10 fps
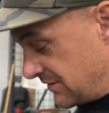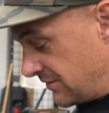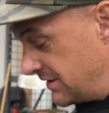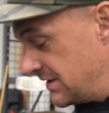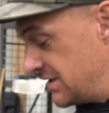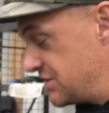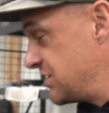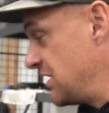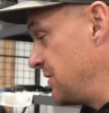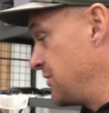a really nice
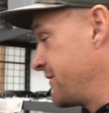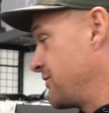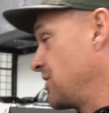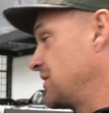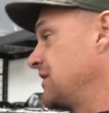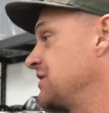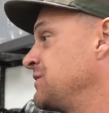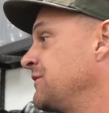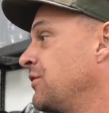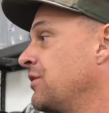job, whoever worked on this
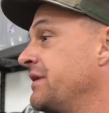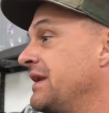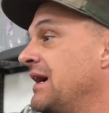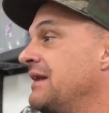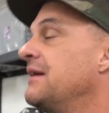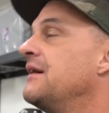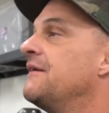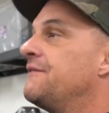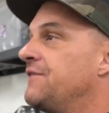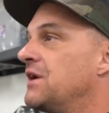before. Not,
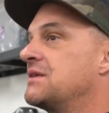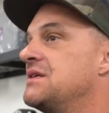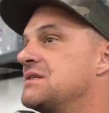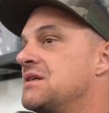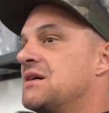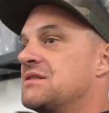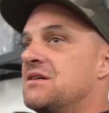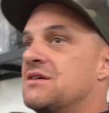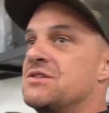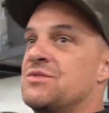fuck these
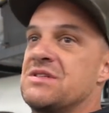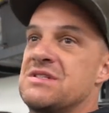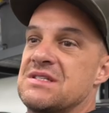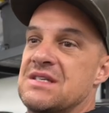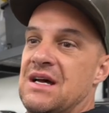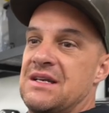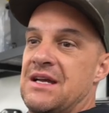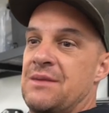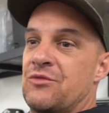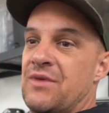cocksuckers, what's this
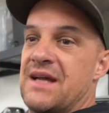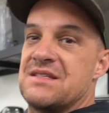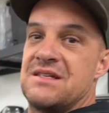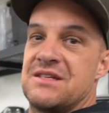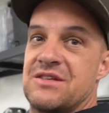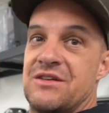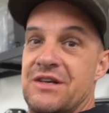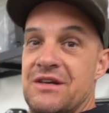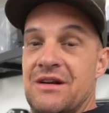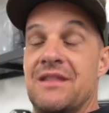goddamn rat's nest under here?